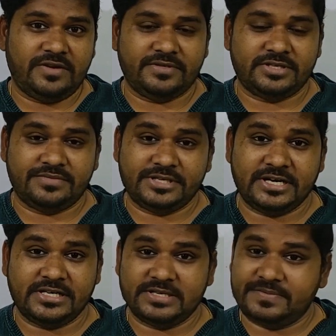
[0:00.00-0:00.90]
derivation of
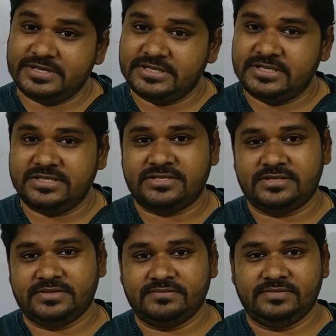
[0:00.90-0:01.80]
second chapter is
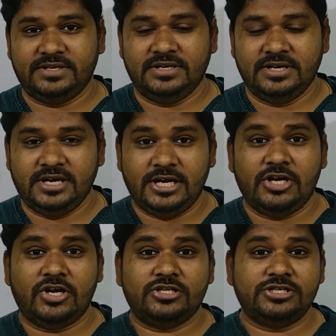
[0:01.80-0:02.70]
this:
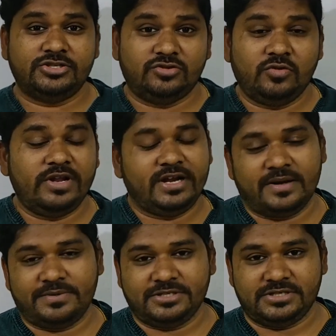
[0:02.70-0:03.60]
energy stored in
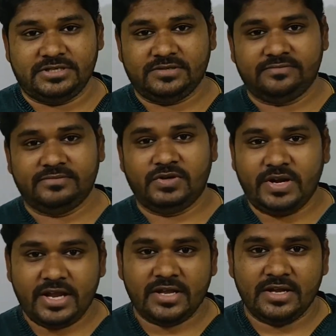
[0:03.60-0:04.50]
capacitor.
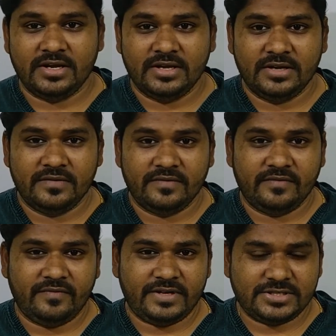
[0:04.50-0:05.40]
Okay.
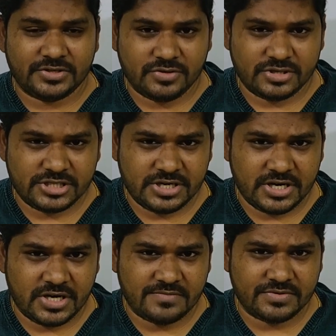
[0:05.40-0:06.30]
First the question
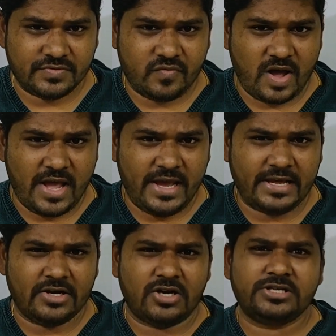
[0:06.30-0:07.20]
comes, why
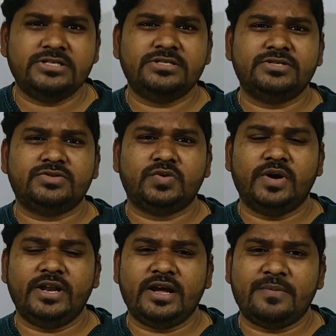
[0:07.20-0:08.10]
energy is
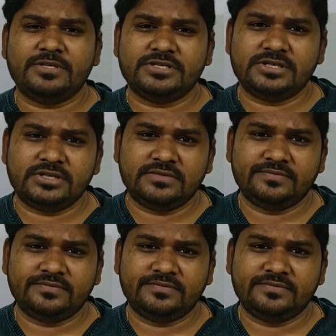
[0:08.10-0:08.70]
stored in capacitor?